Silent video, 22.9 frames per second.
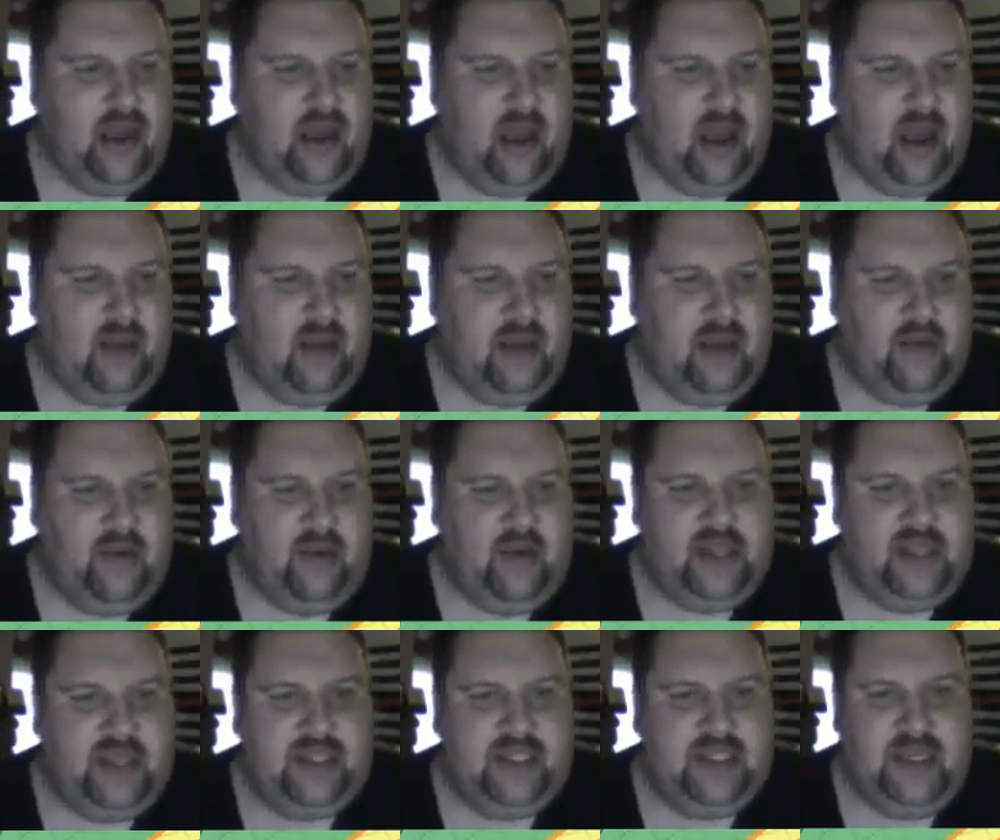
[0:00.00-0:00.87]
And
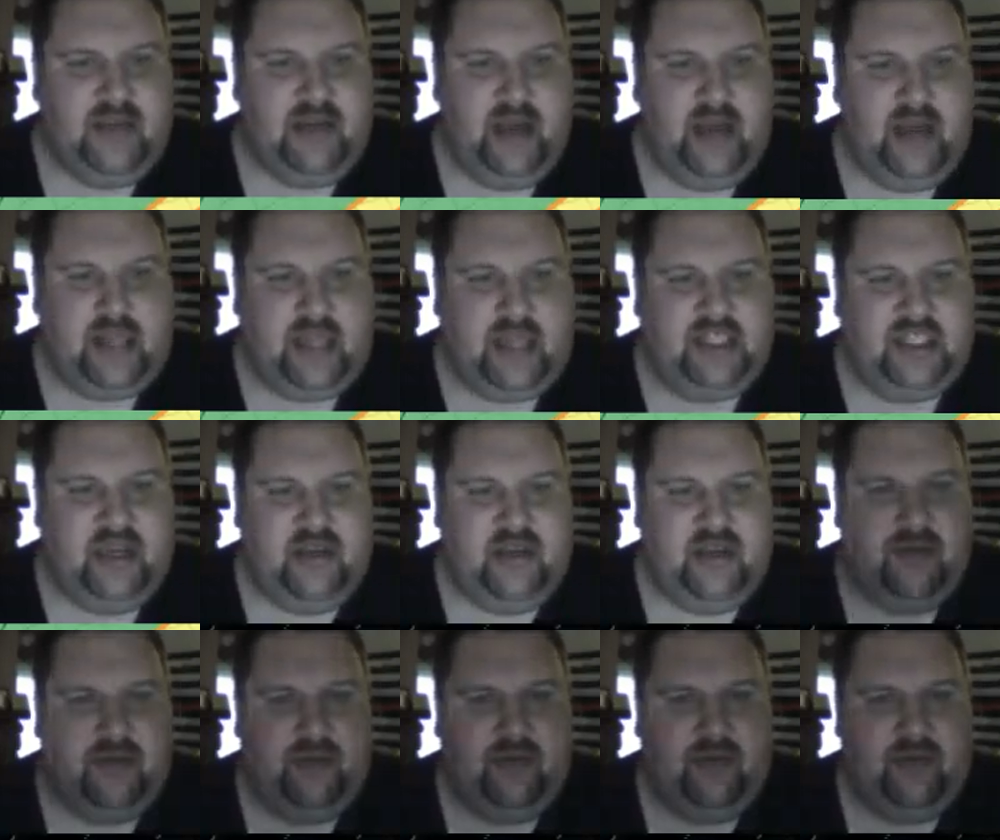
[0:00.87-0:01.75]
reasoning, I can
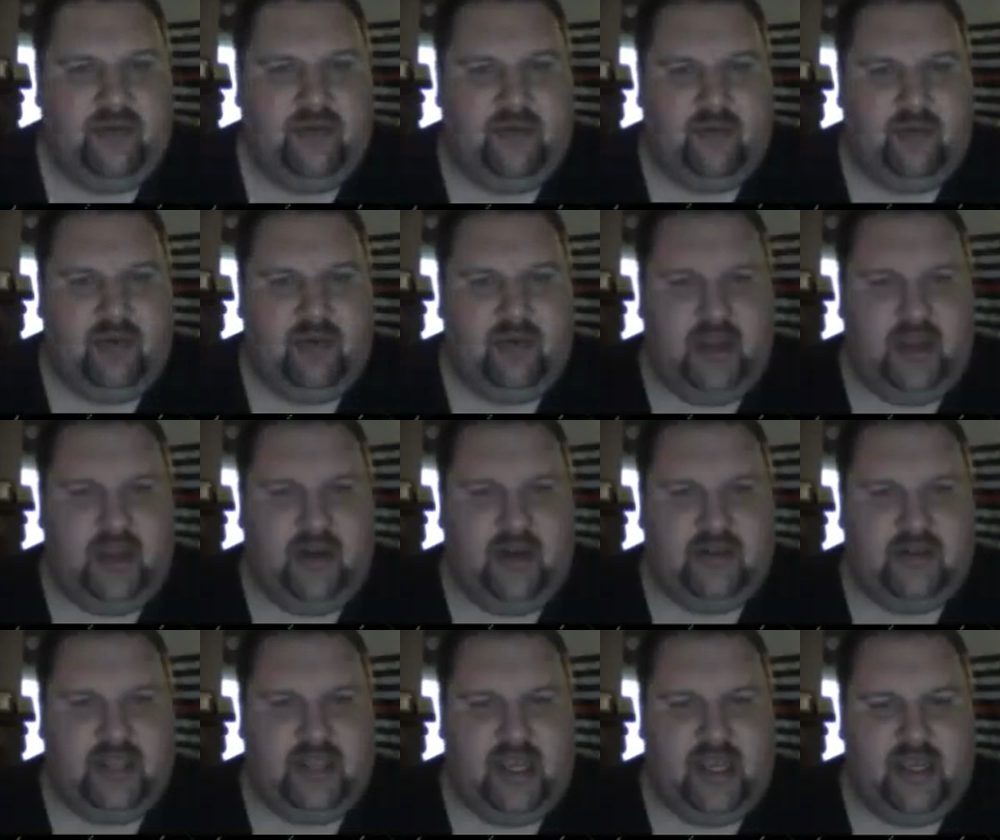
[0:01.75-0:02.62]
you.
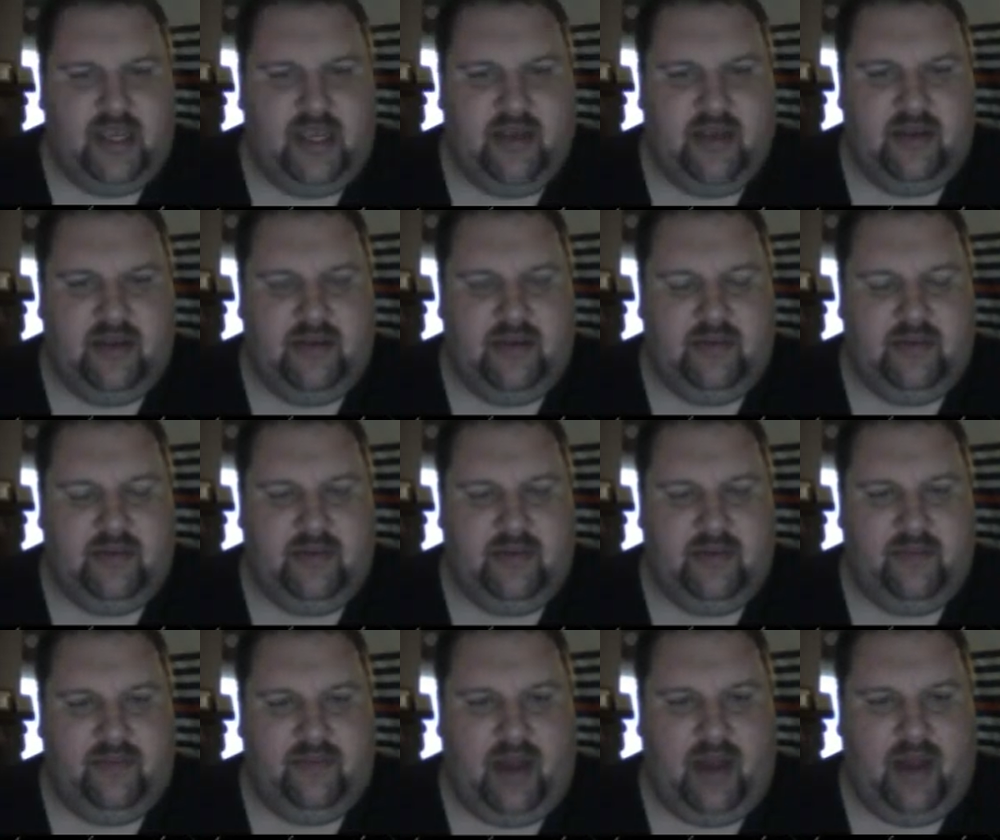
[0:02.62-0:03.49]
Here's a
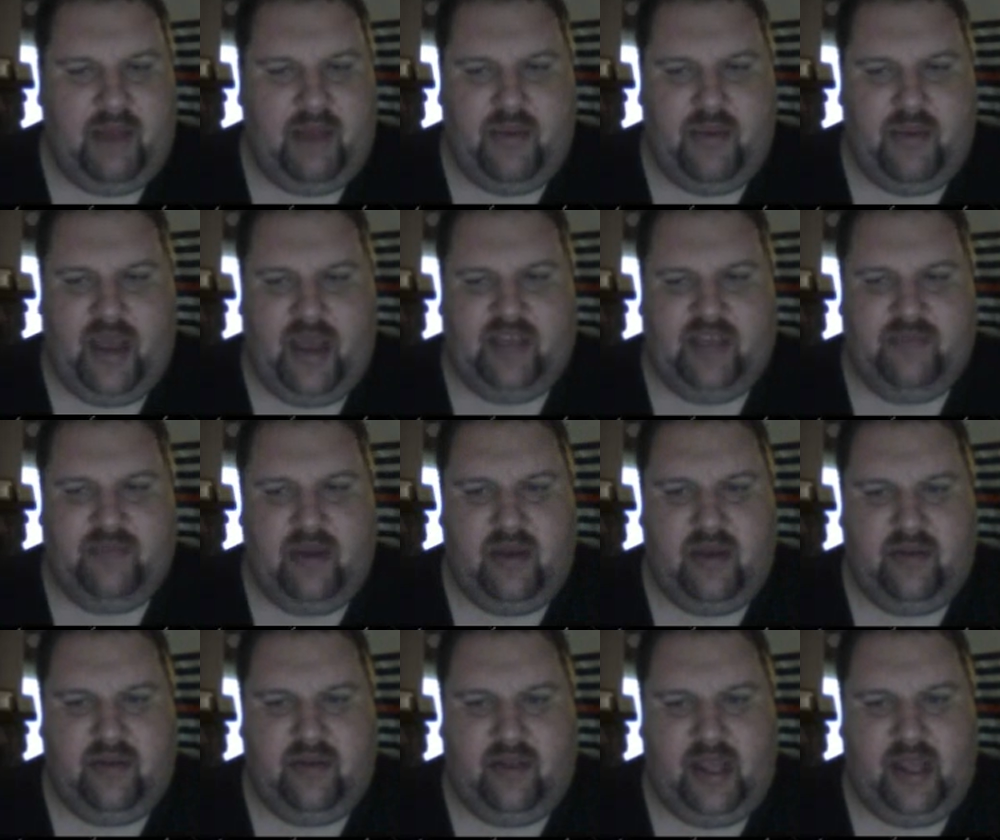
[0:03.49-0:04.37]
lot of people asked me
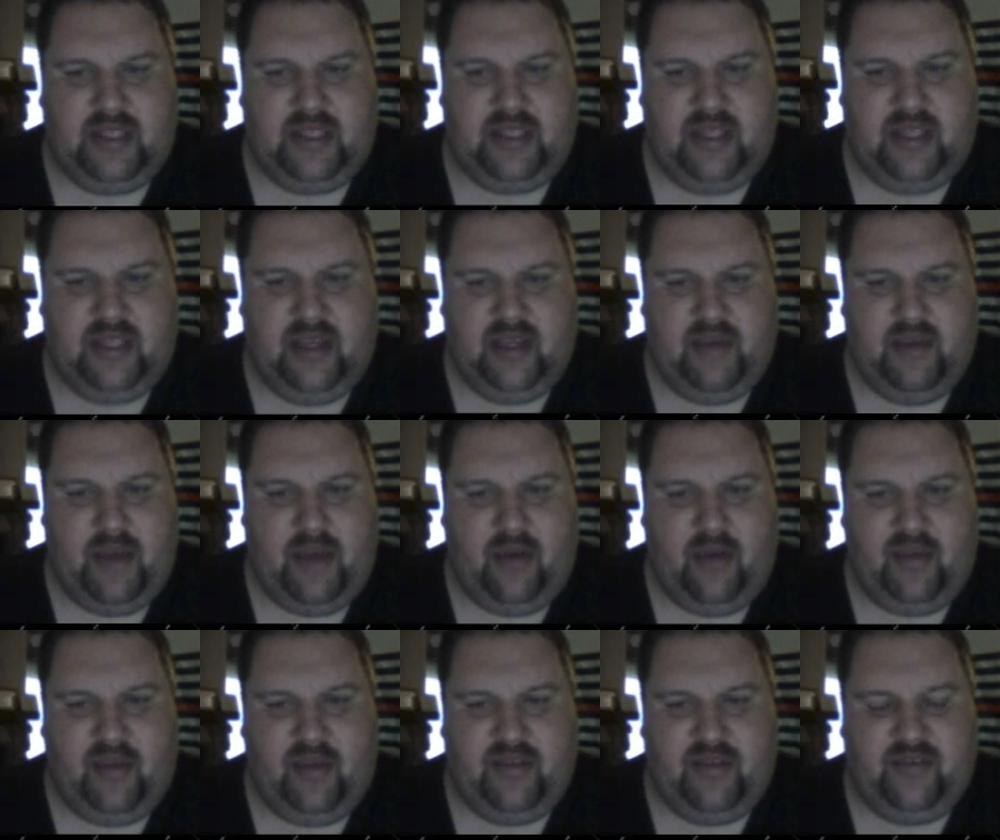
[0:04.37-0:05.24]
about last night
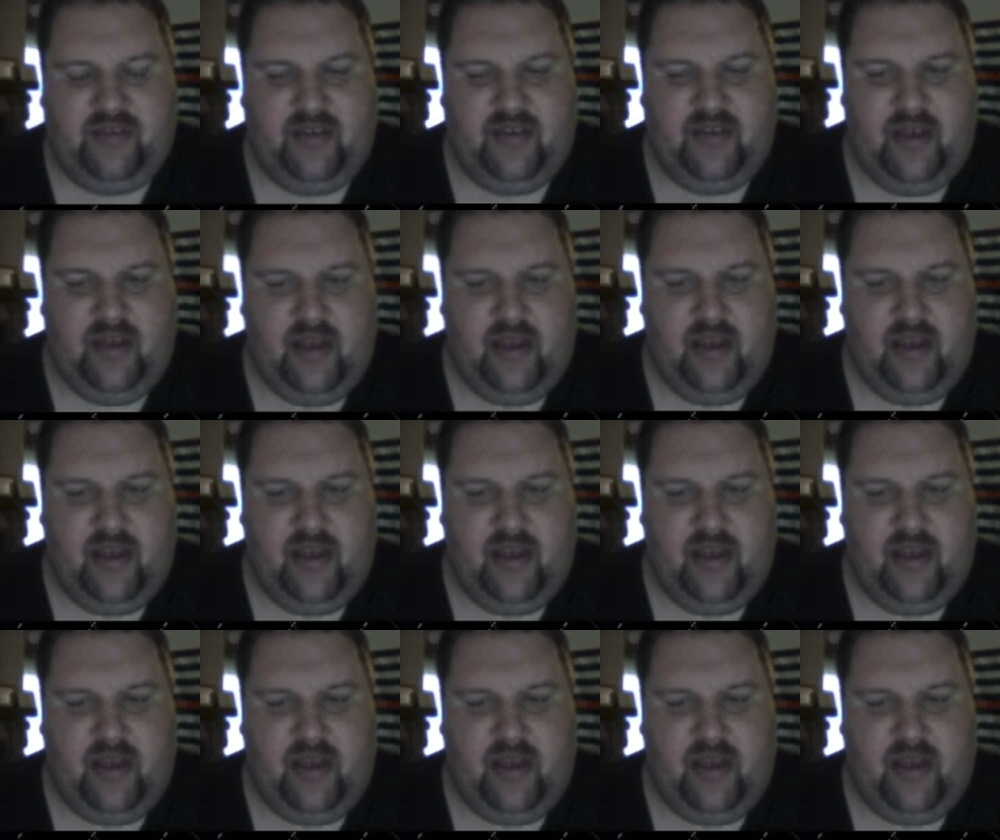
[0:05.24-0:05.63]
about this.